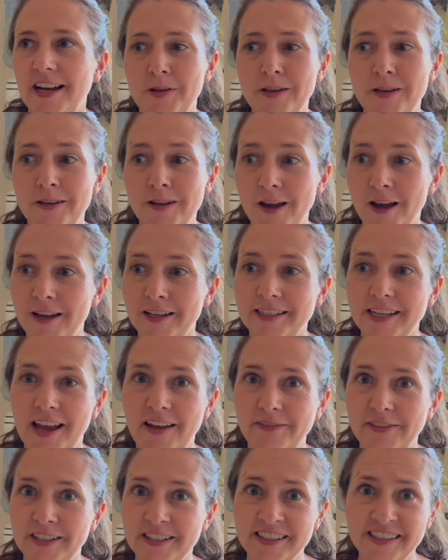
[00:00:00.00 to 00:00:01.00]
not
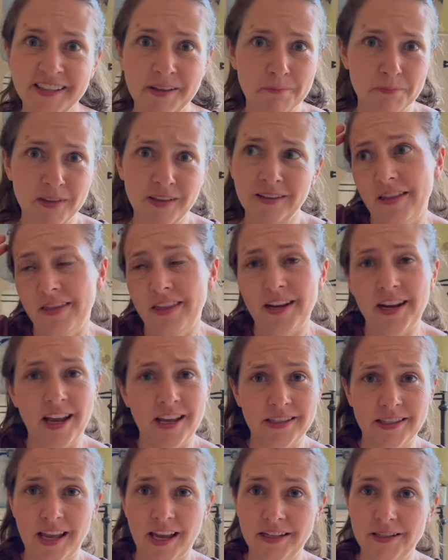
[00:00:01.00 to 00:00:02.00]
having something that
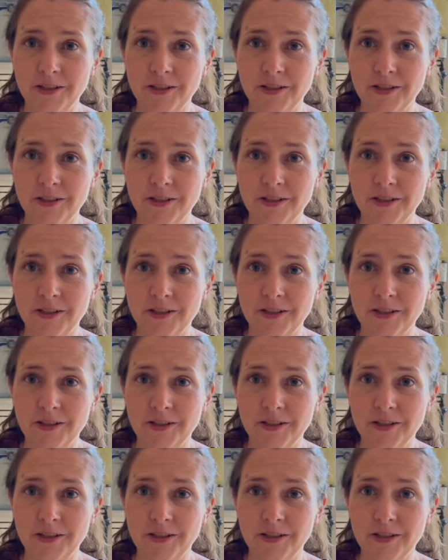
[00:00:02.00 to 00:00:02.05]
has had